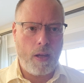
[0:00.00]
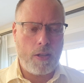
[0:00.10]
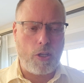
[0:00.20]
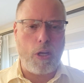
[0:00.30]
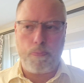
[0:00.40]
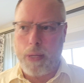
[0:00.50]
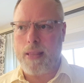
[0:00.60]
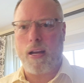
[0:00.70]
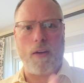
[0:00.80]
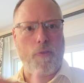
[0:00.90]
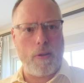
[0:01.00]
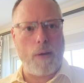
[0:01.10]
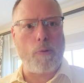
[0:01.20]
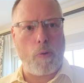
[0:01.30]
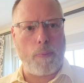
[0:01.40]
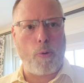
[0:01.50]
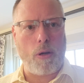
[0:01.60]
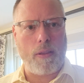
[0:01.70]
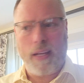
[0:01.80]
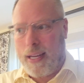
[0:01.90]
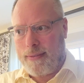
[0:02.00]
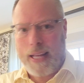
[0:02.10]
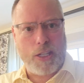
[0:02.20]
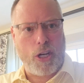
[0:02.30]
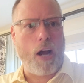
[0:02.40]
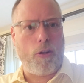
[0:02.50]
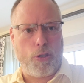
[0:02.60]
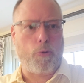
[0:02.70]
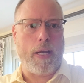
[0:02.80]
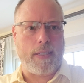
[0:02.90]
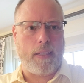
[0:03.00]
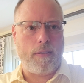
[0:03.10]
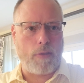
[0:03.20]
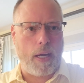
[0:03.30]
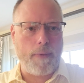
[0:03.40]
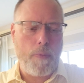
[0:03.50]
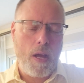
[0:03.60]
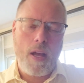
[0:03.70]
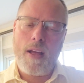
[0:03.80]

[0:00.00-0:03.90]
So you could be there for the number one important thing, that child you're raising, right?